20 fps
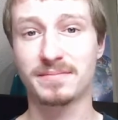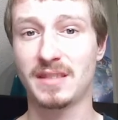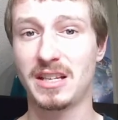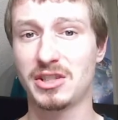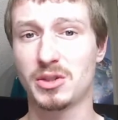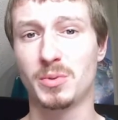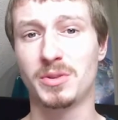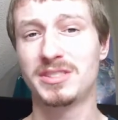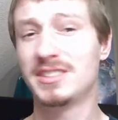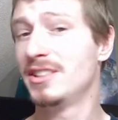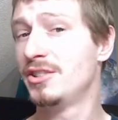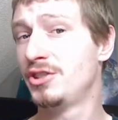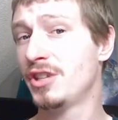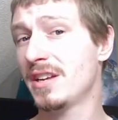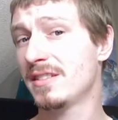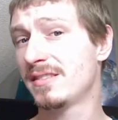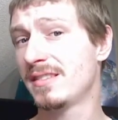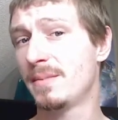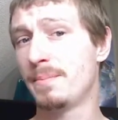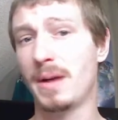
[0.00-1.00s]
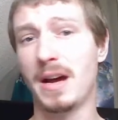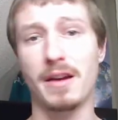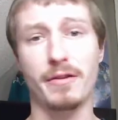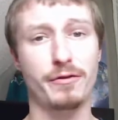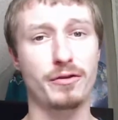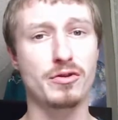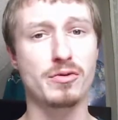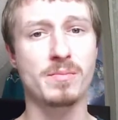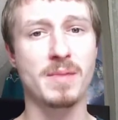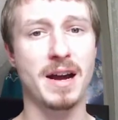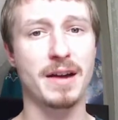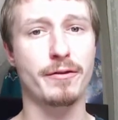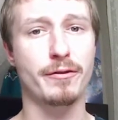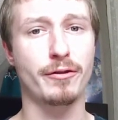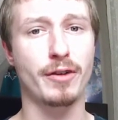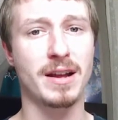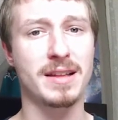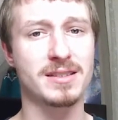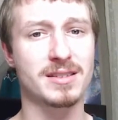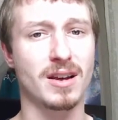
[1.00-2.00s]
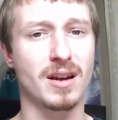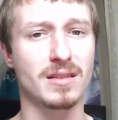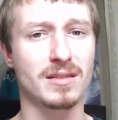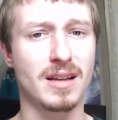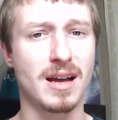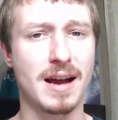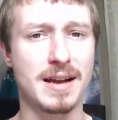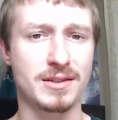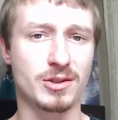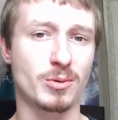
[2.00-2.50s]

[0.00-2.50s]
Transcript: This was suggested by a few of my friends online,